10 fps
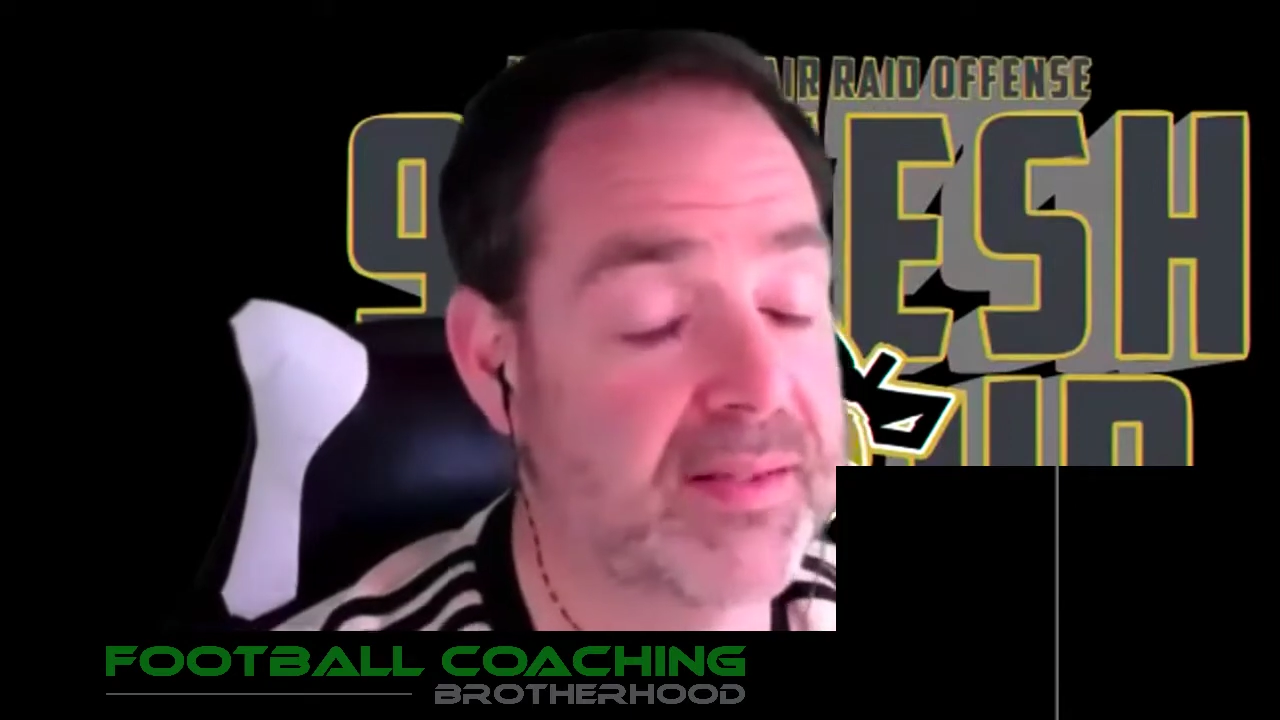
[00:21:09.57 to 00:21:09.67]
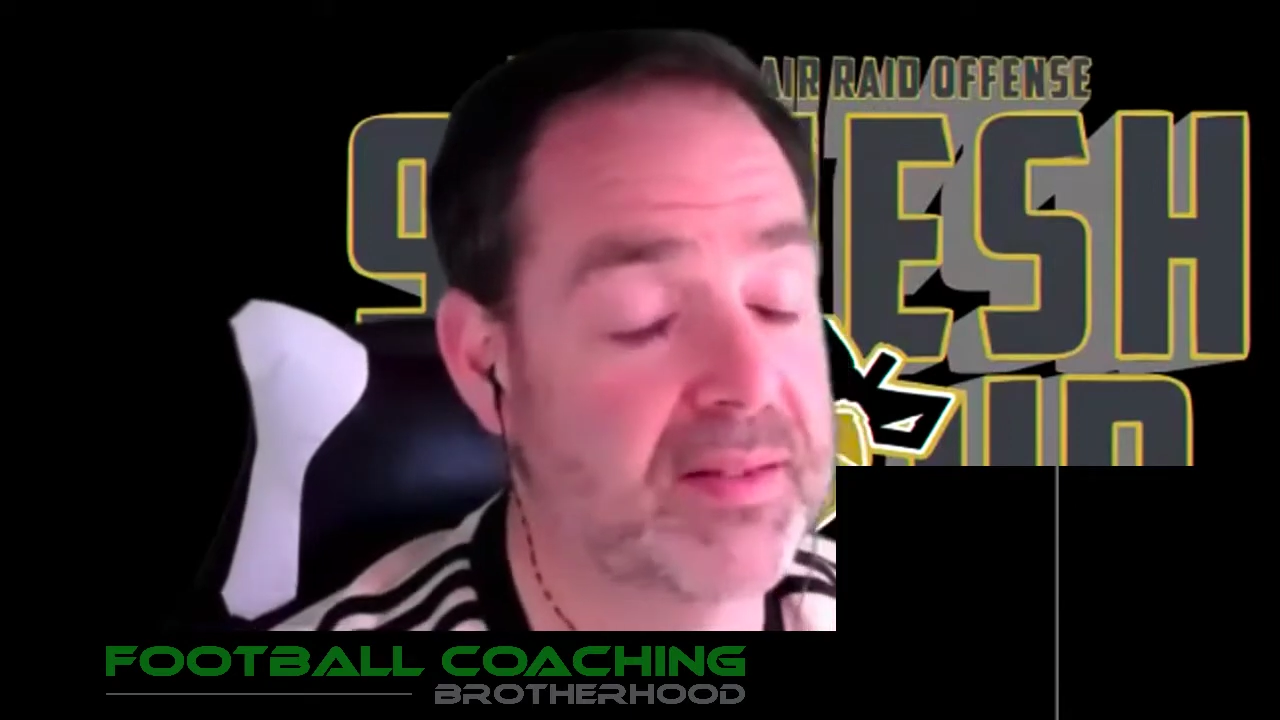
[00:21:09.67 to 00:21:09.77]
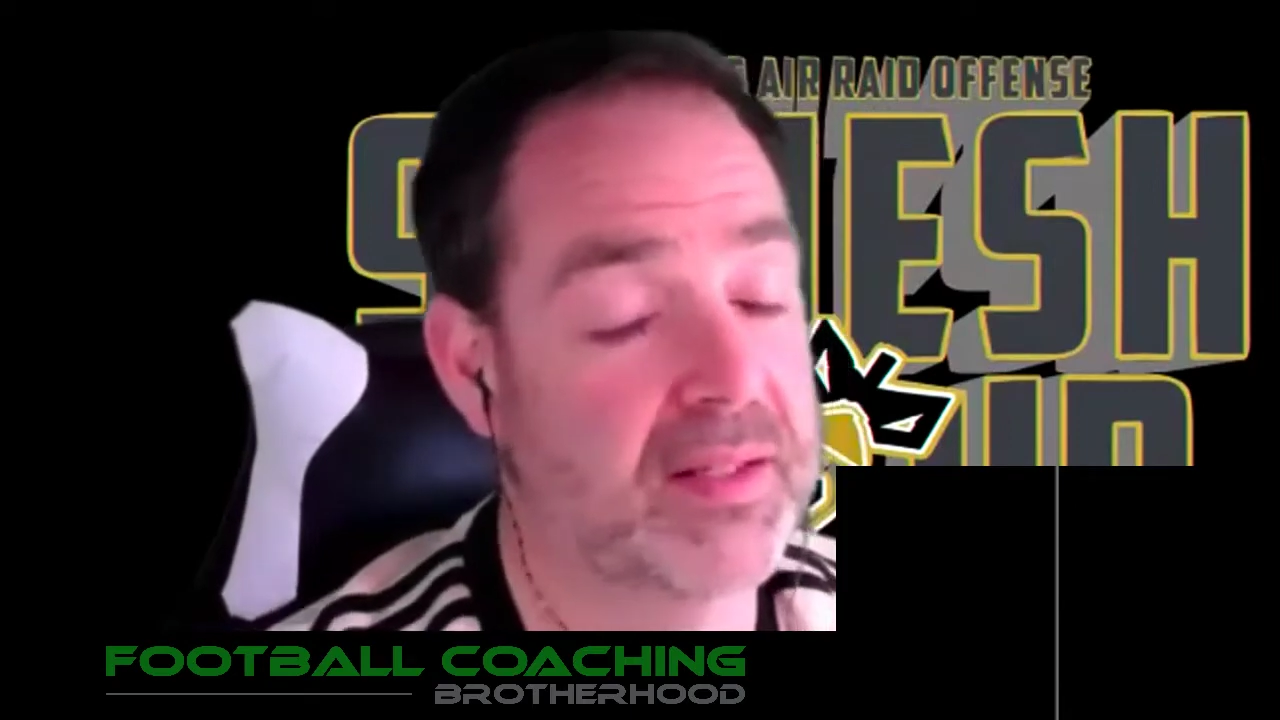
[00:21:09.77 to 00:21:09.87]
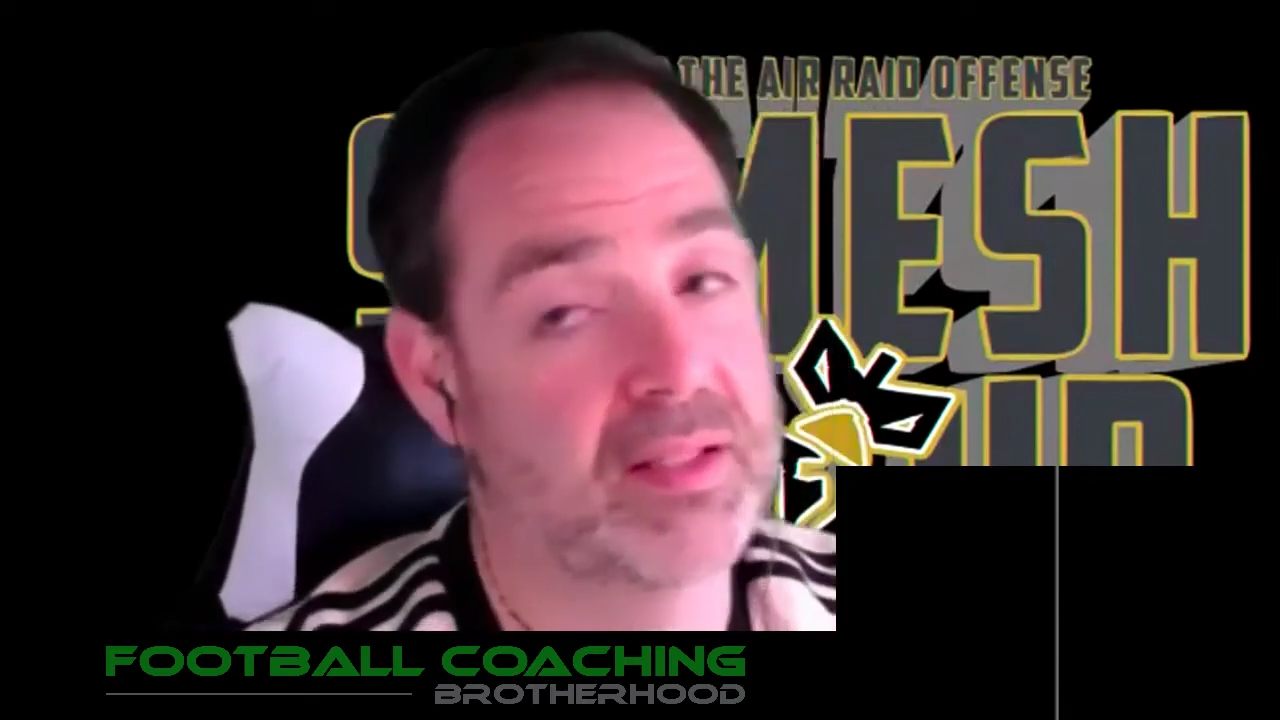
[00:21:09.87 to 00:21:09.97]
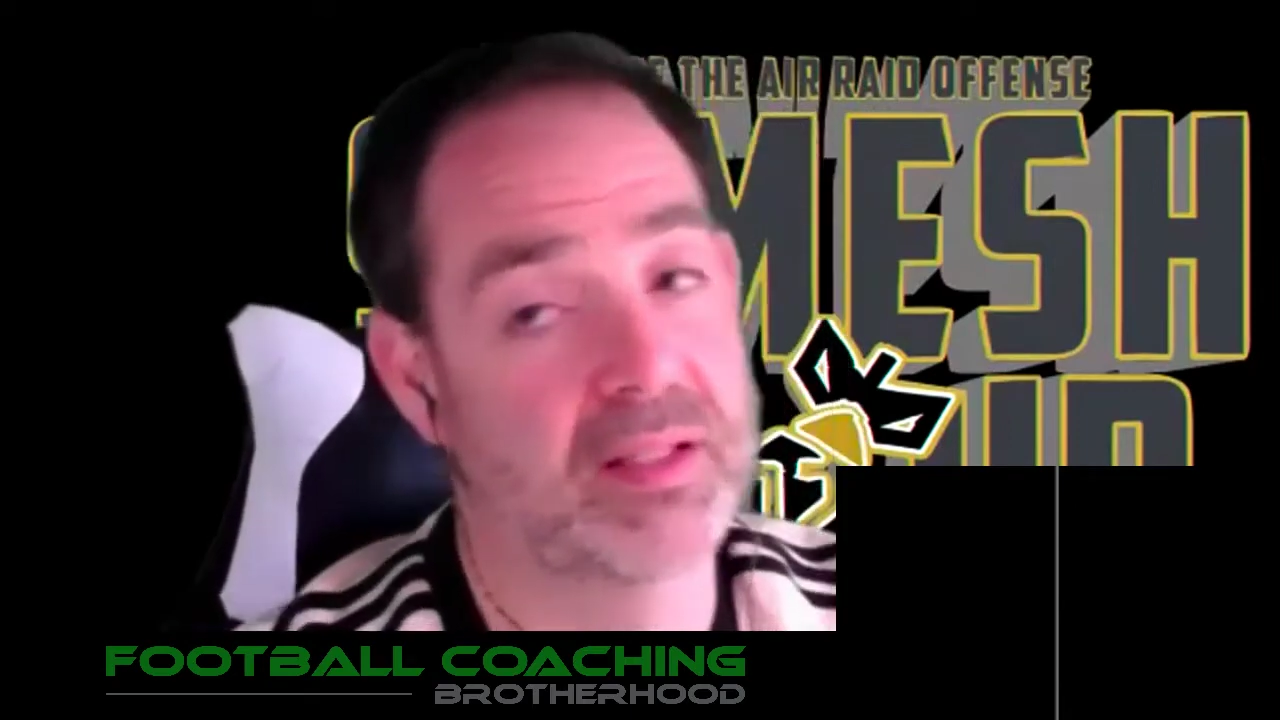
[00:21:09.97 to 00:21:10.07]

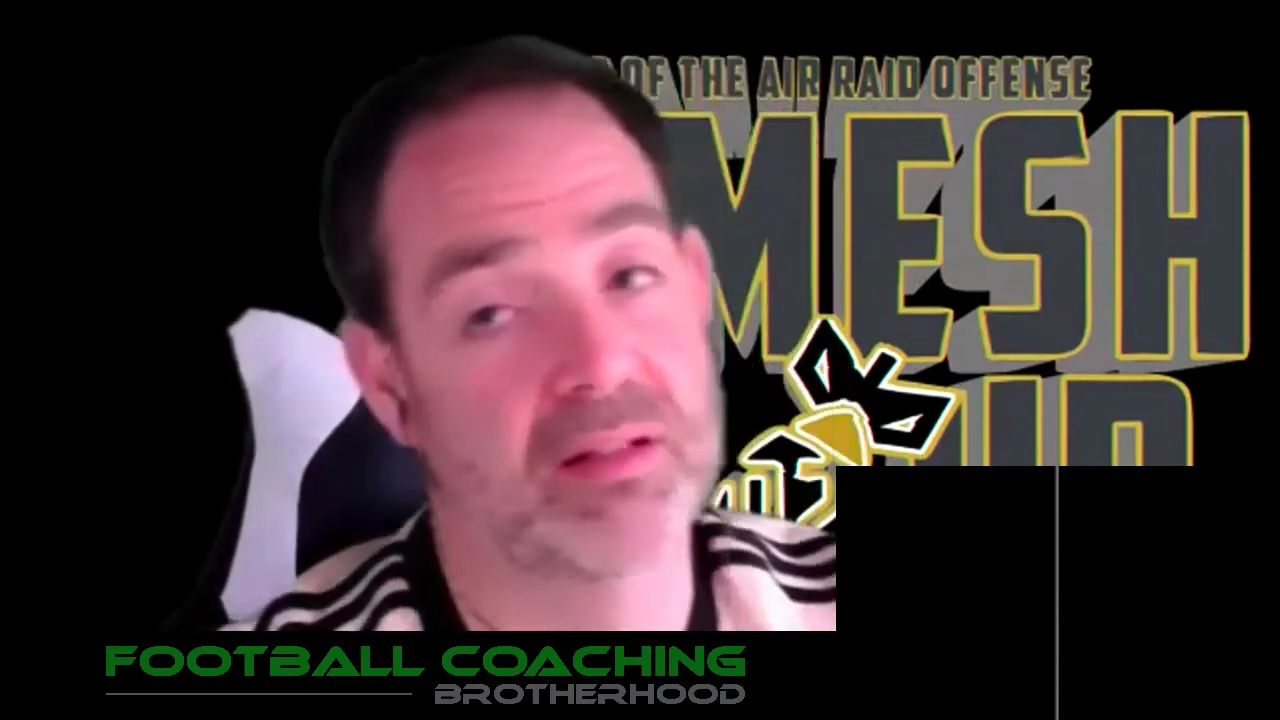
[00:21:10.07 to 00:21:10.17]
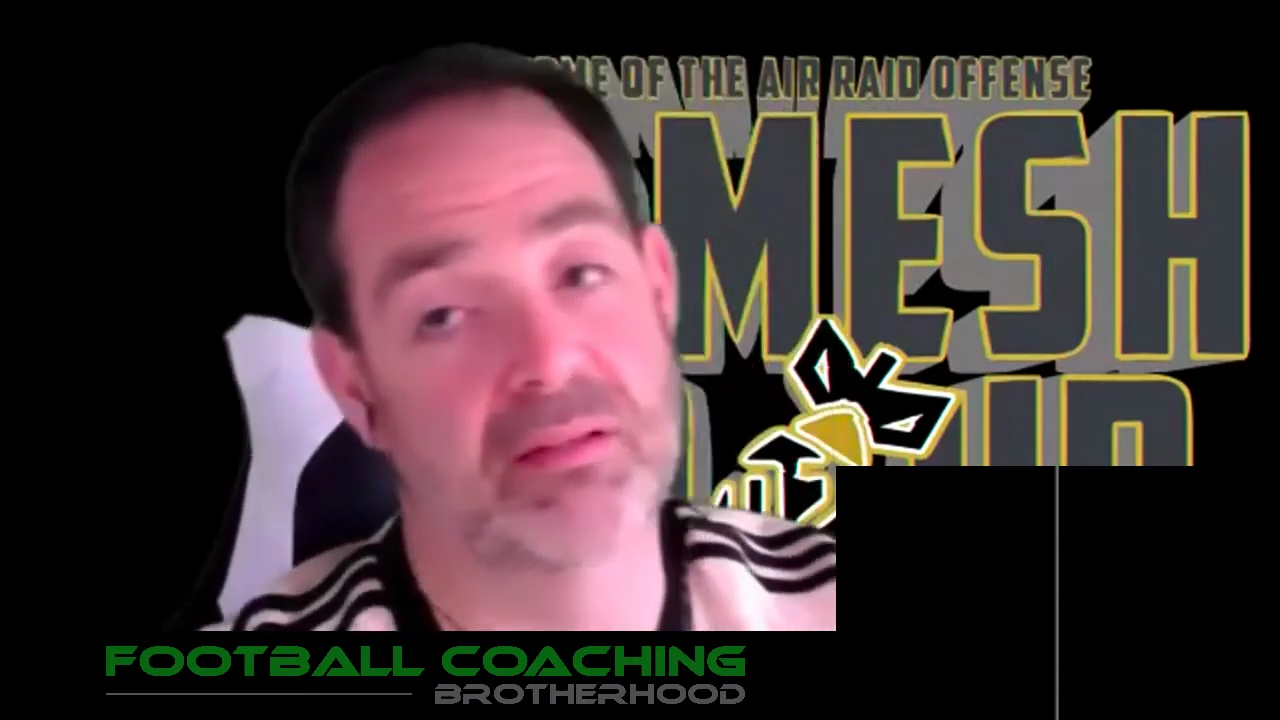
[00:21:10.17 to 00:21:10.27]
And, you know,